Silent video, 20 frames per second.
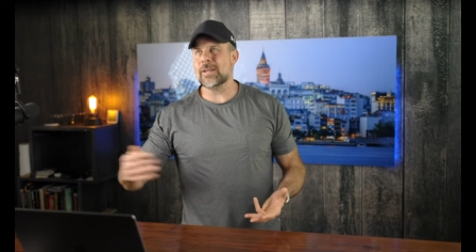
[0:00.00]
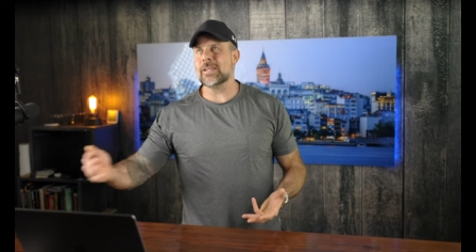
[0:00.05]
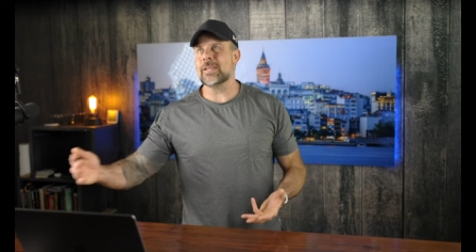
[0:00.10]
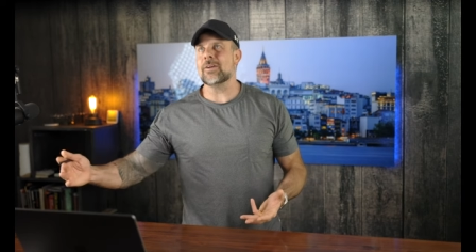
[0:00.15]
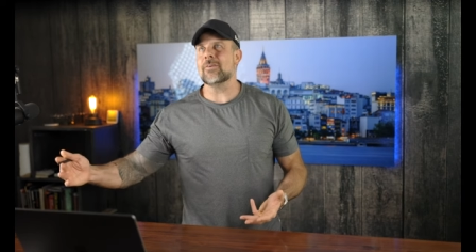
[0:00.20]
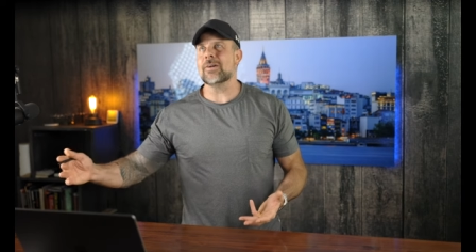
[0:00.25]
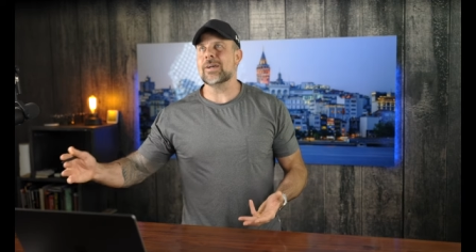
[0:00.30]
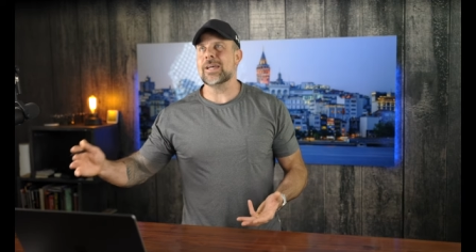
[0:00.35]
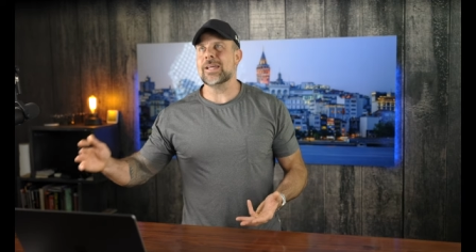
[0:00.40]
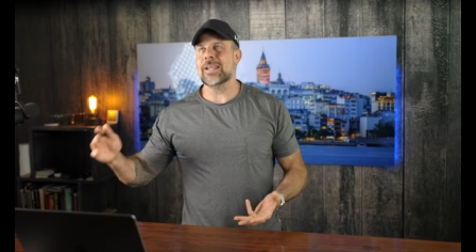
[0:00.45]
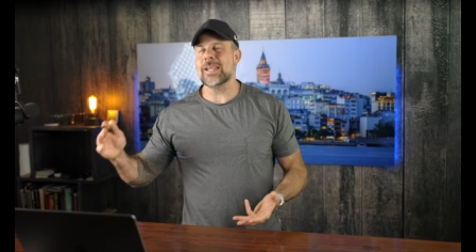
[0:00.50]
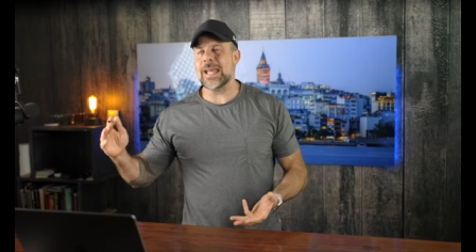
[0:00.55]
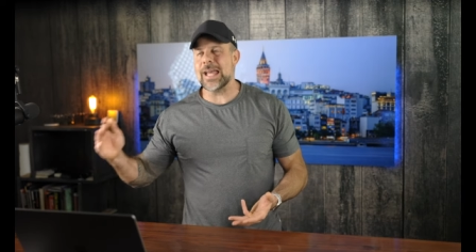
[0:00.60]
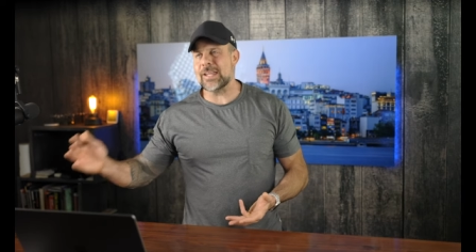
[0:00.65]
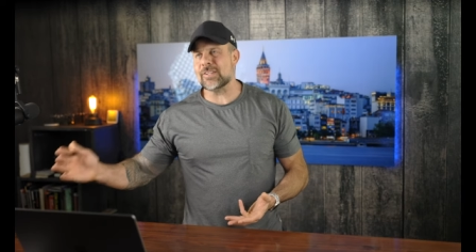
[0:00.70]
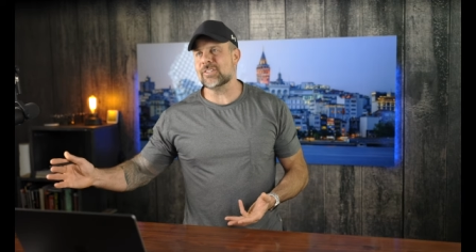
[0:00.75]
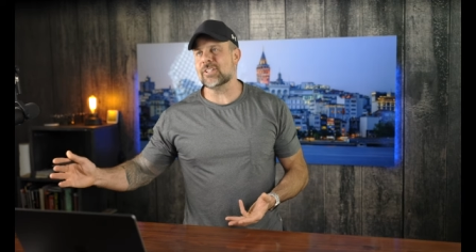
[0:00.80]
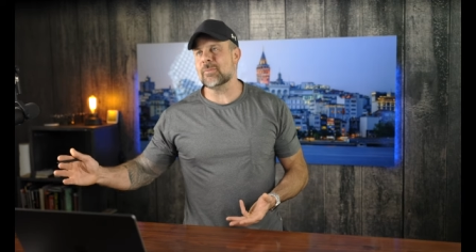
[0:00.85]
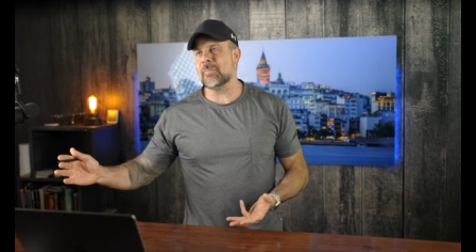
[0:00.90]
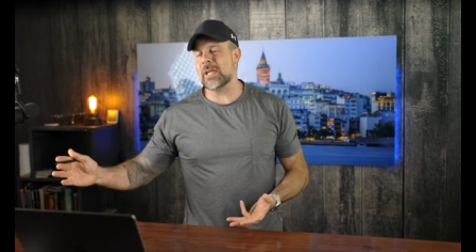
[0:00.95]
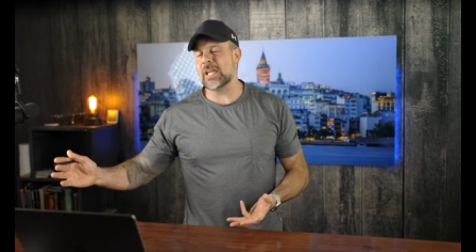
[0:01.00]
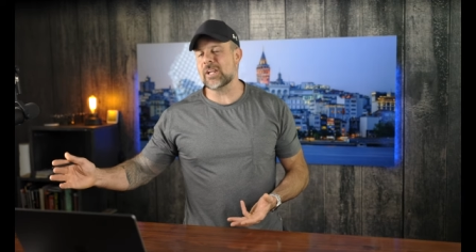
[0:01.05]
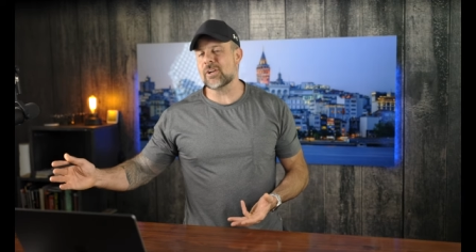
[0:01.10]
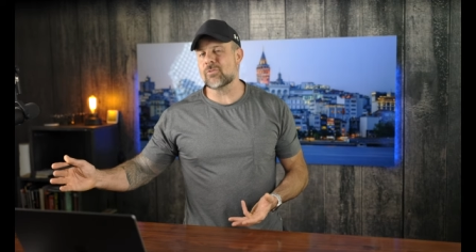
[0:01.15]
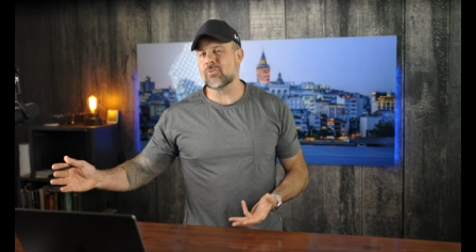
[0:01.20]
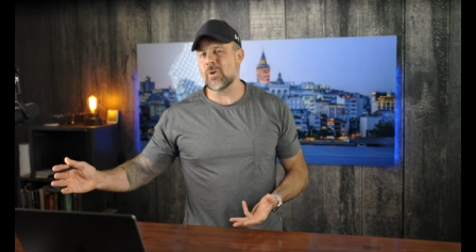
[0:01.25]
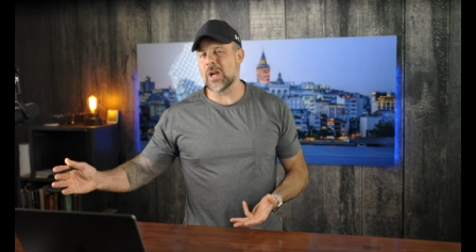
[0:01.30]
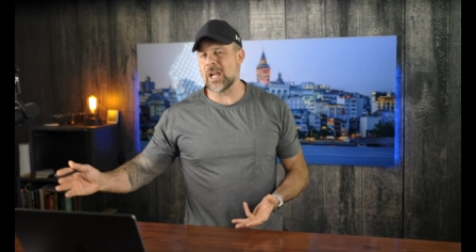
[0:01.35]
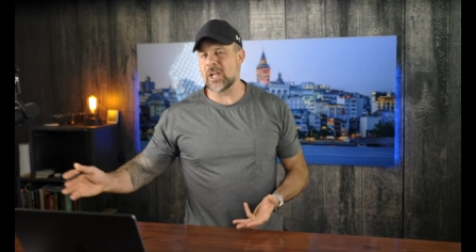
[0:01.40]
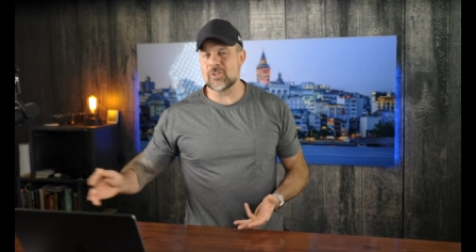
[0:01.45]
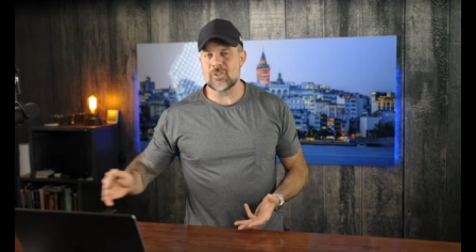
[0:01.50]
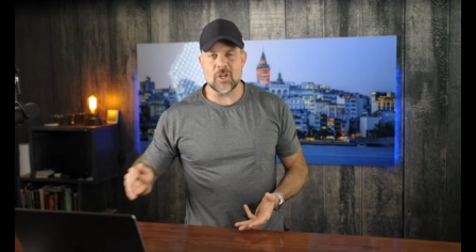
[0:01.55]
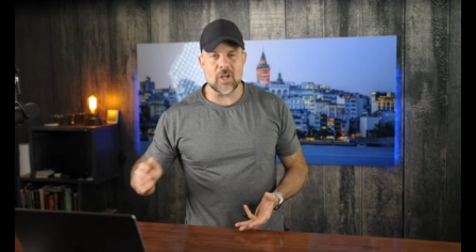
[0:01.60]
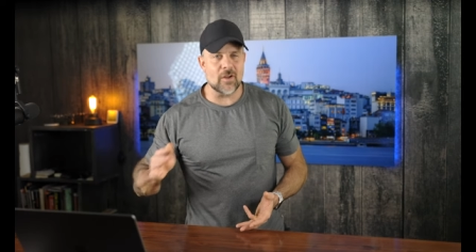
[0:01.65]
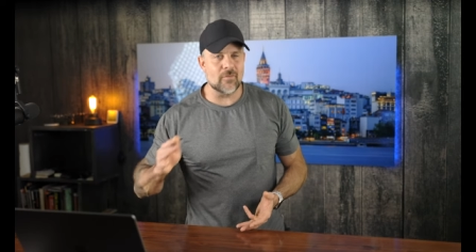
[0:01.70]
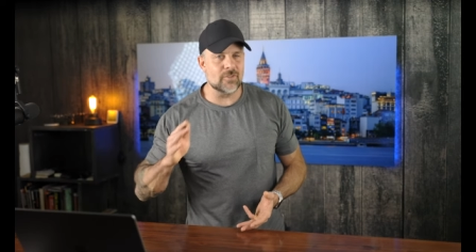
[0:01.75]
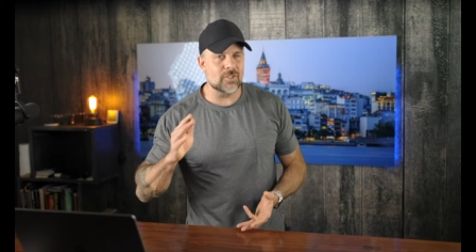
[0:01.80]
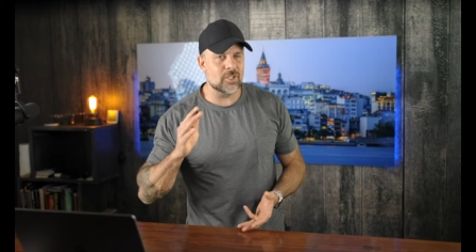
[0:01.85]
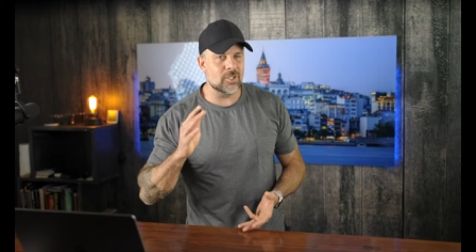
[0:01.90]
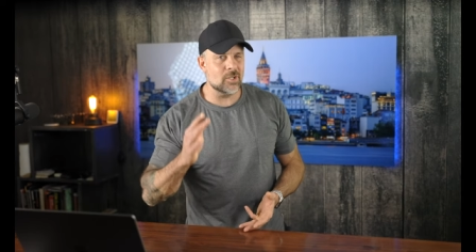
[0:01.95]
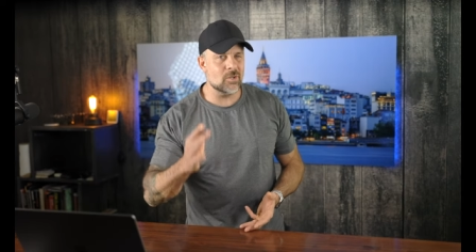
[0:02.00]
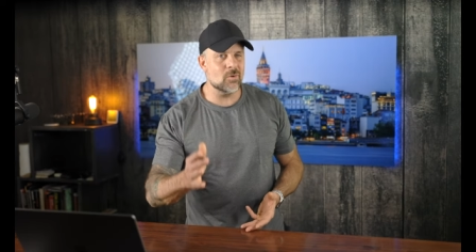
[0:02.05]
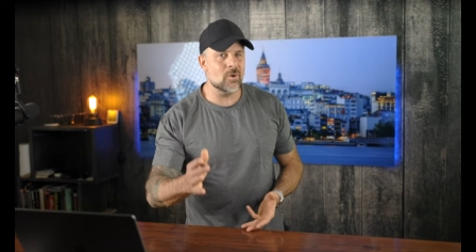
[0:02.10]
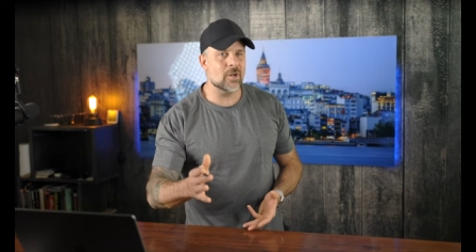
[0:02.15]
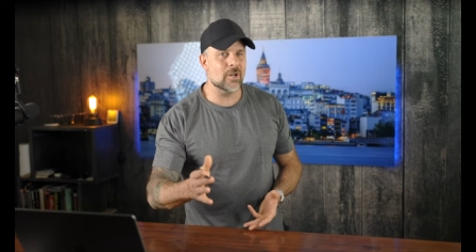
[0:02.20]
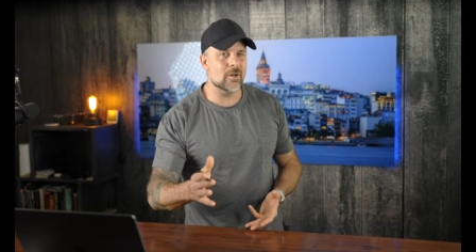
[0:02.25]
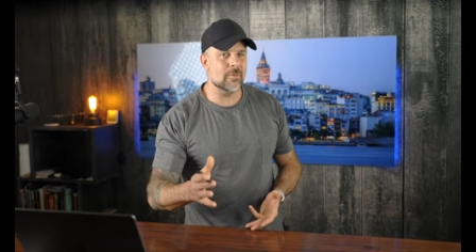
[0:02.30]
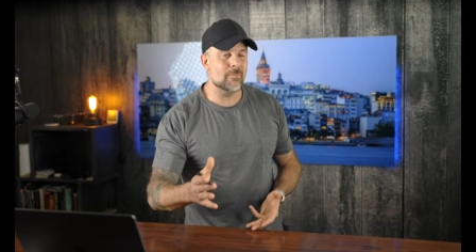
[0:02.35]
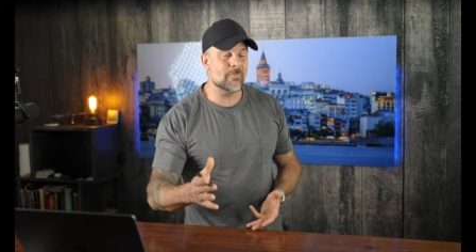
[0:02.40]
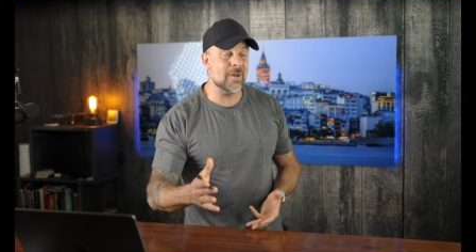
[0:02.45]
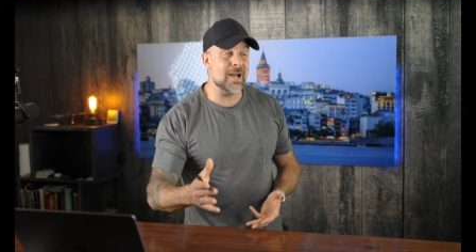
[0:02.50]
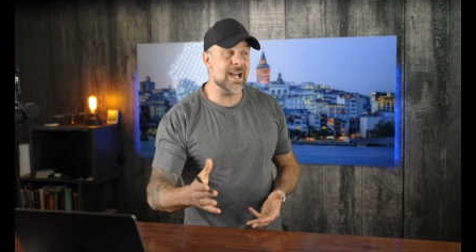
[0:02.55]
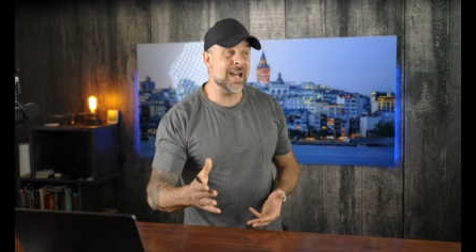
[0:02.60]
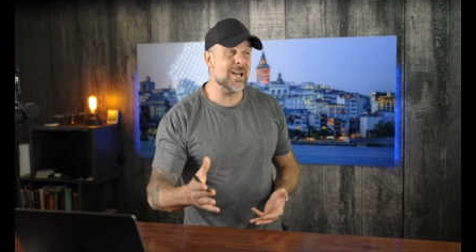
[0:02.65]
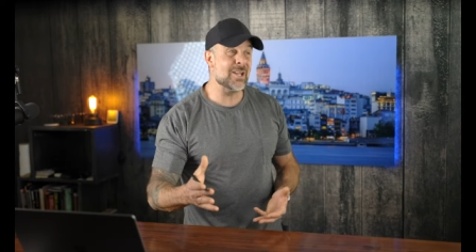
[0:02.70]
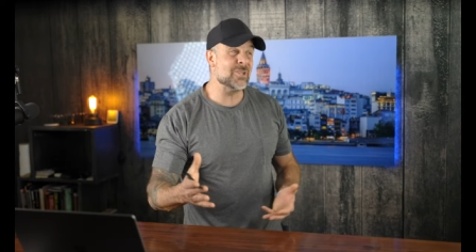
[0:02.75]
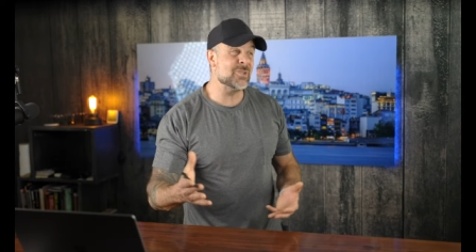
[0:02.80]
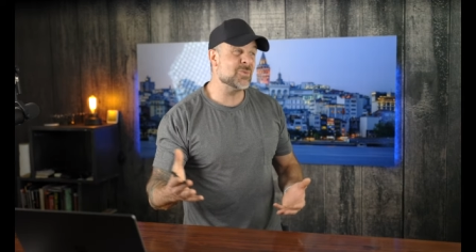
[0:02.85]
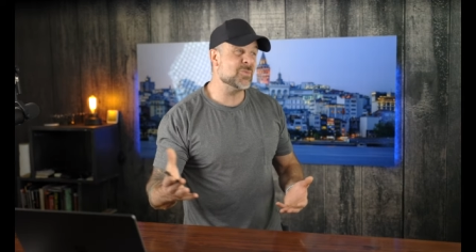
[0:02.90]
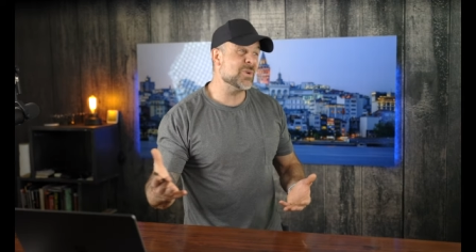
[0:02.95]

you know an estimated range of 200 miles,